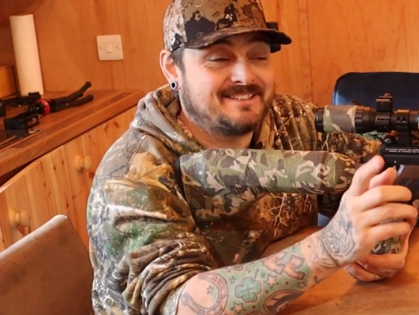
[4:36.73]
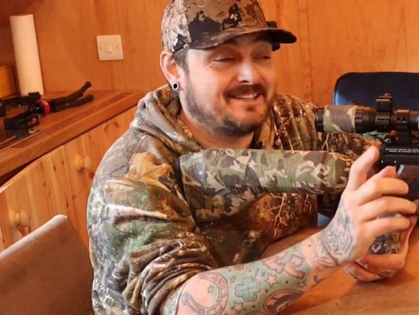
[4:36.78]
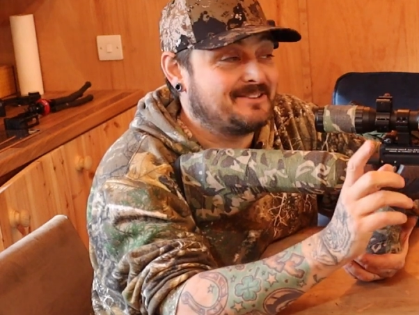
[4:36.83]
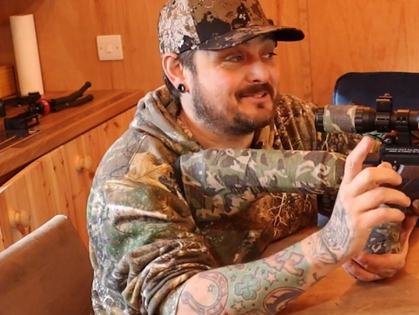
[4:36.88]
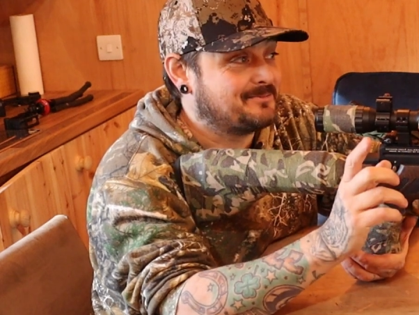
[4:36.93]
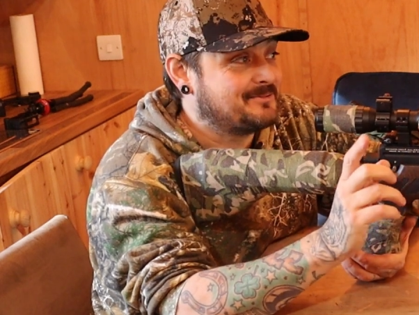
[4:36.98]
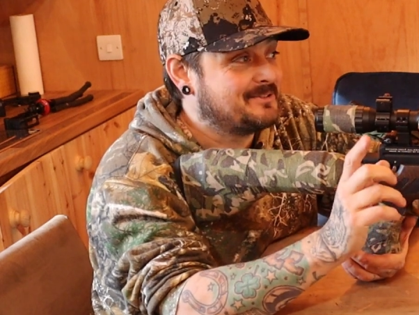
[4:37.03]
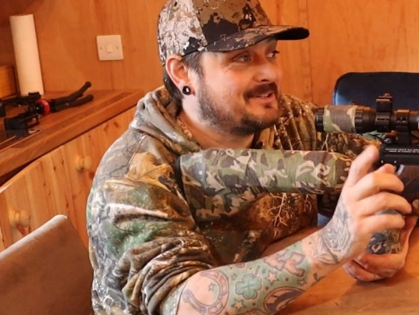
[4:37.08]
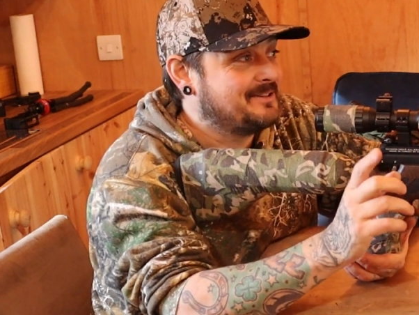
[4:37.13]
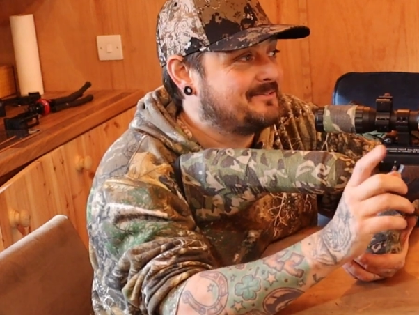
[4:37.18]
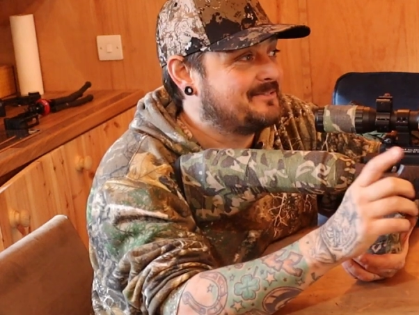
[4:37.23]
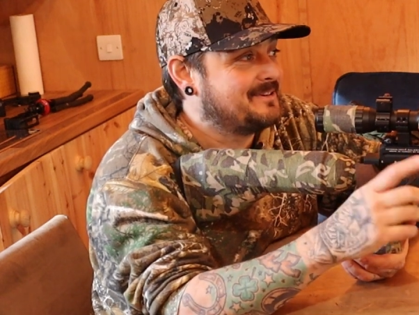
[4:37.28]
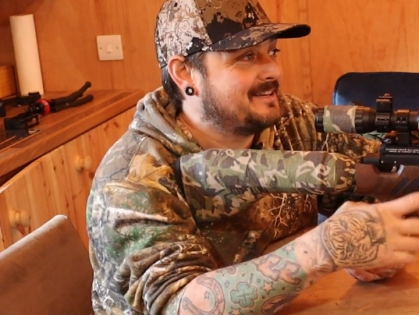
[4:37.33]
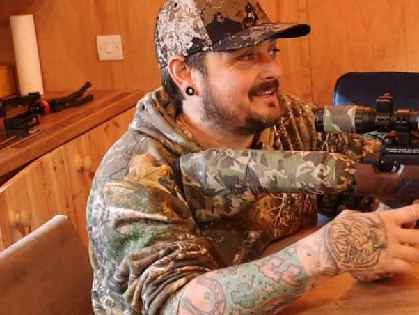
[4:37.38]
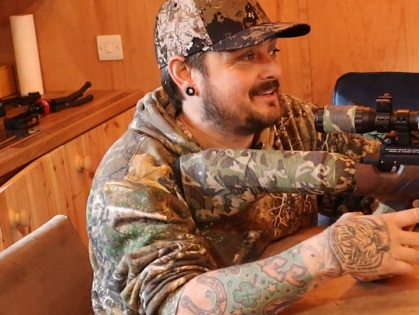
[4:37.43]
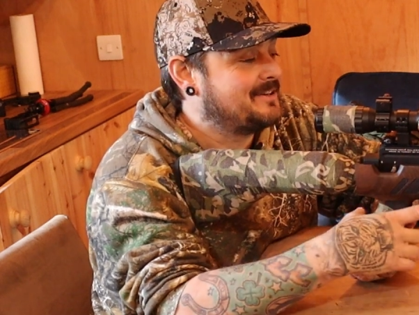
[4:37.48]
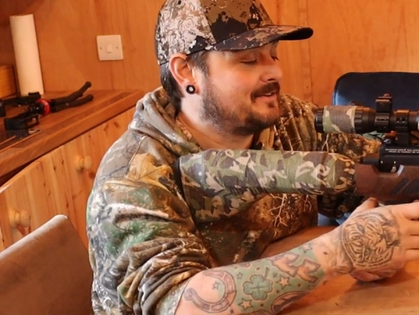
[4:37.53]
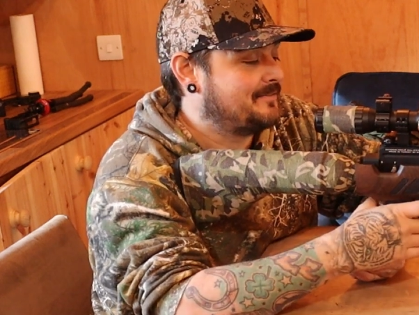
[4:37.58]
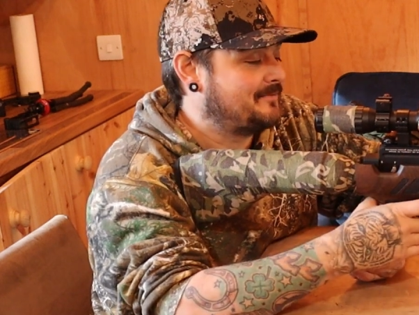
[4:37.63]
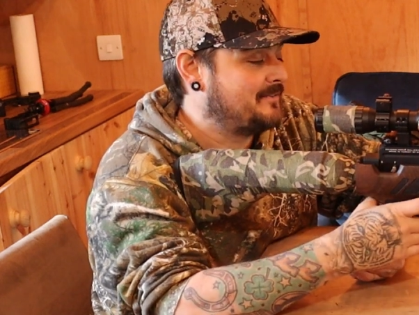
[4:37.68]
That was really, really
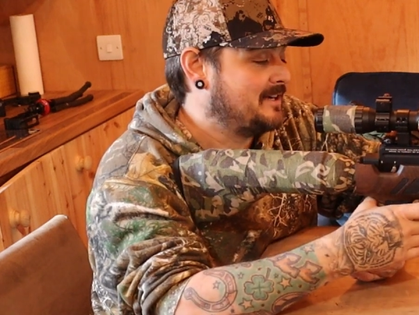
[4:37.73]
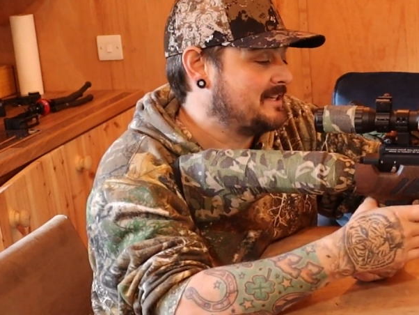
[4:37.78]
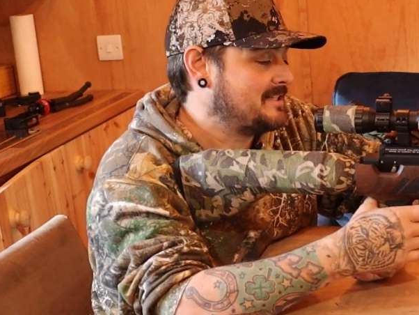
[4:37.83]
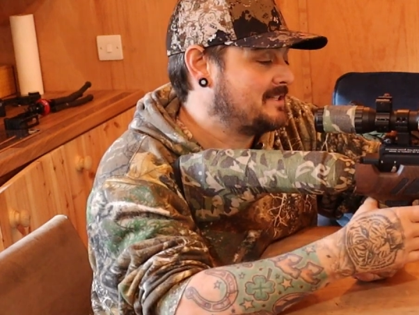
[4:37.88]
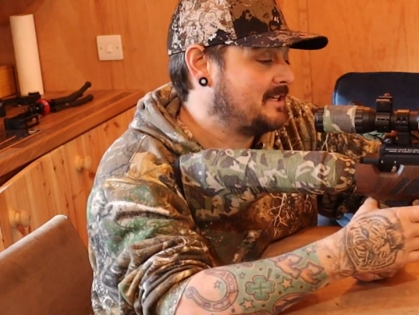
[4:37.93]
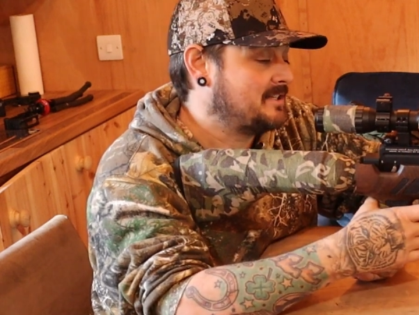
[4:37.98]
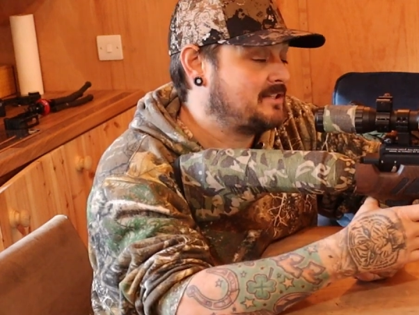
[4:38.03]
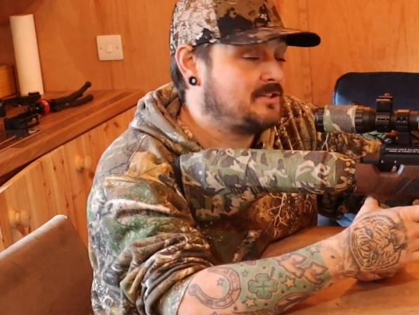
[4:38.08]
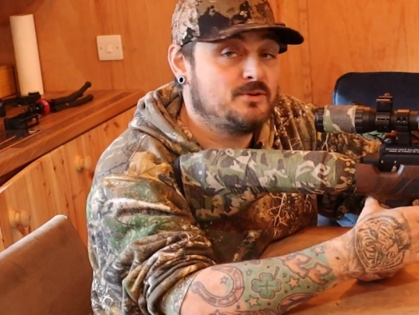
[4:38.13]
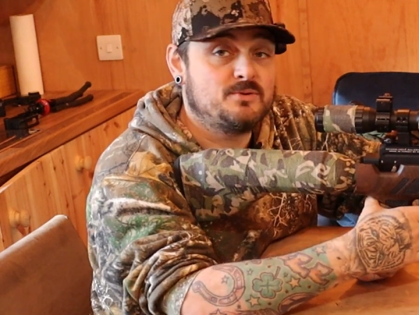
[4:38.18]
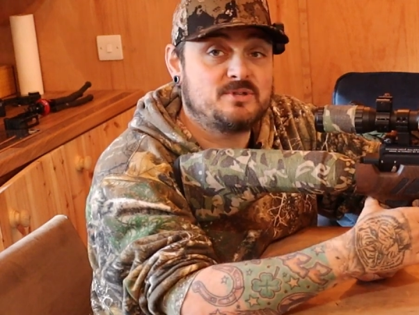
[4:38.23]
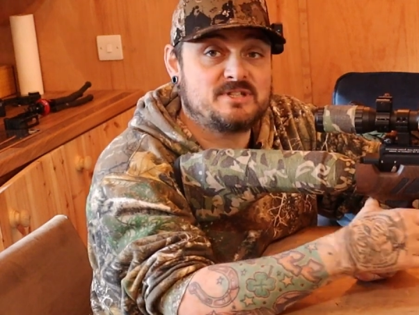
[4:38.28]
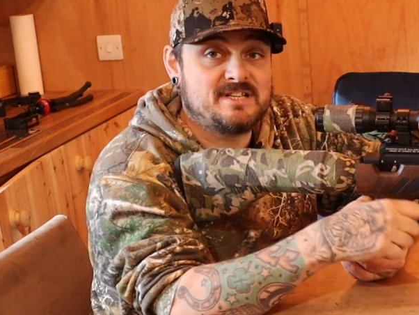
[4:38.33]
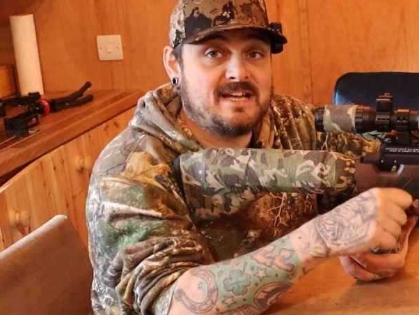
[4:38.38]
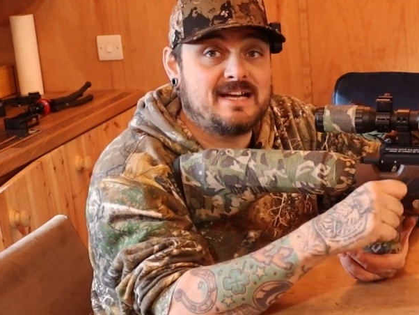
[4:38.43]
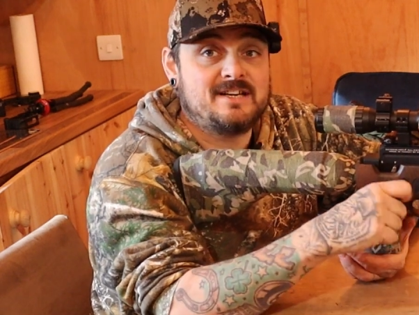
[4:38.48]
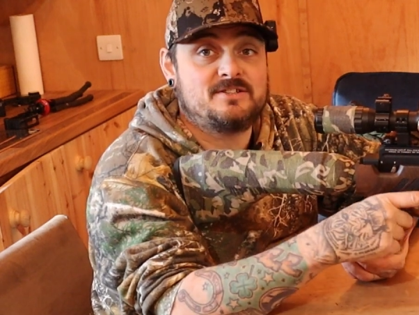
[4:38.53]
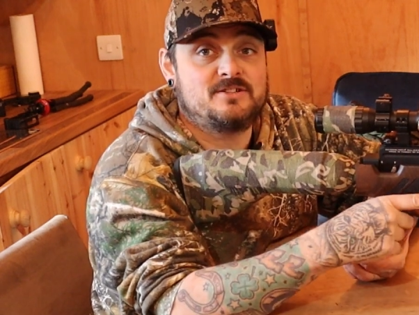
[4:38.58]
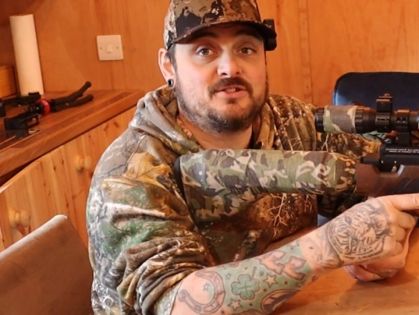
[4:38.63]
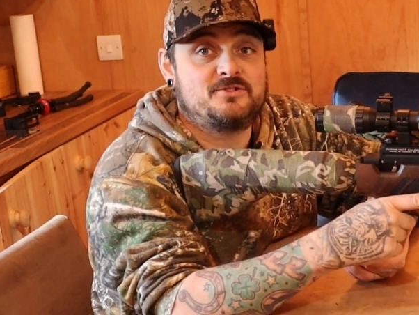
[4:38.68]
good advice. I do
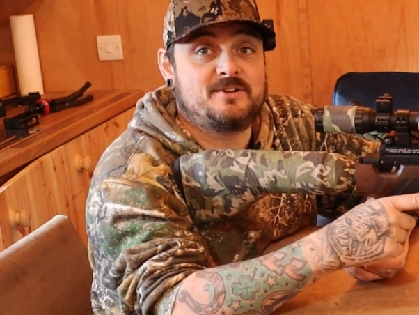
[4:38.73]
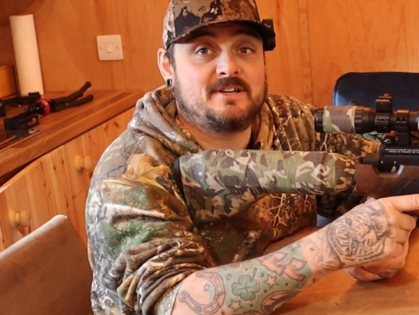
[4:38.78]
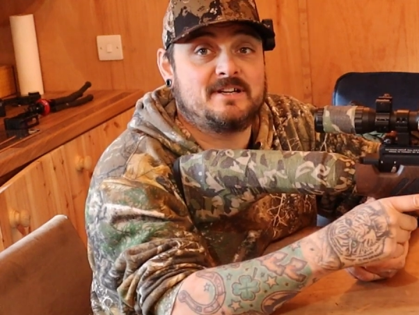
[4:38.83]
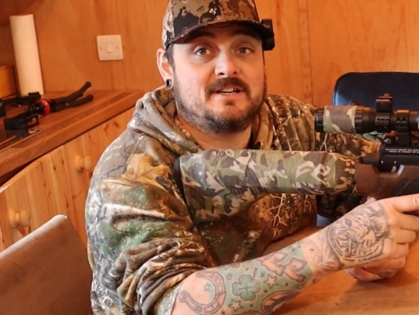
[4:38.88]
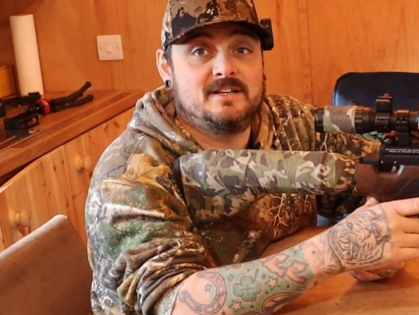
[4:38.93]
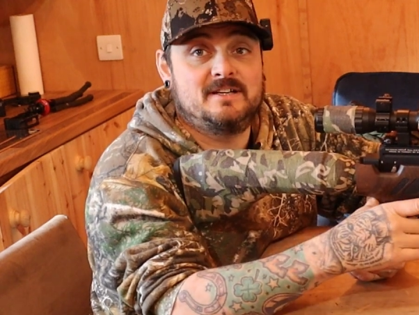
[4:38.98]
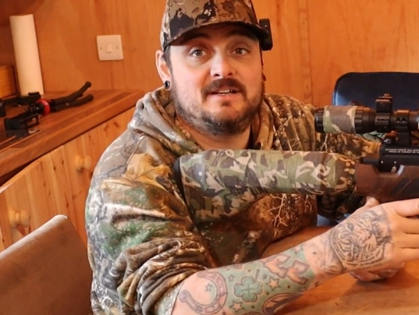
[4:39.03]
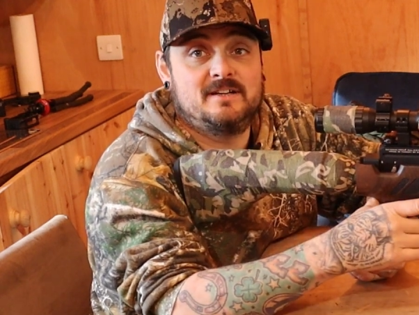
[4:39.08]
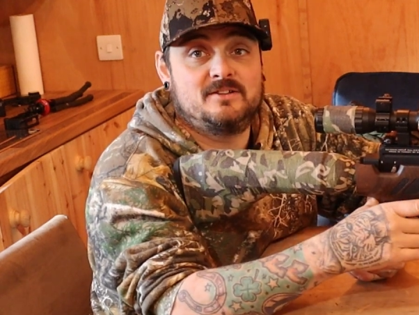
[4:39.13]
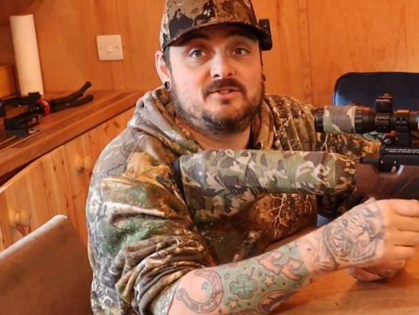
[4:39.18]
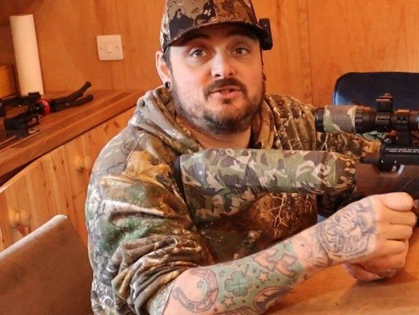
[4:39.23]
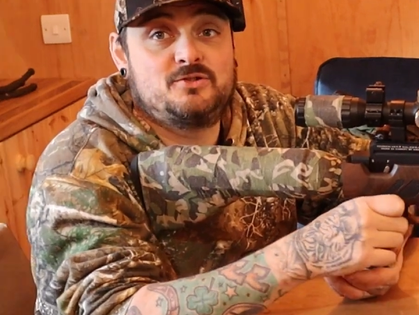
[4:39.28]
snatch the trigger.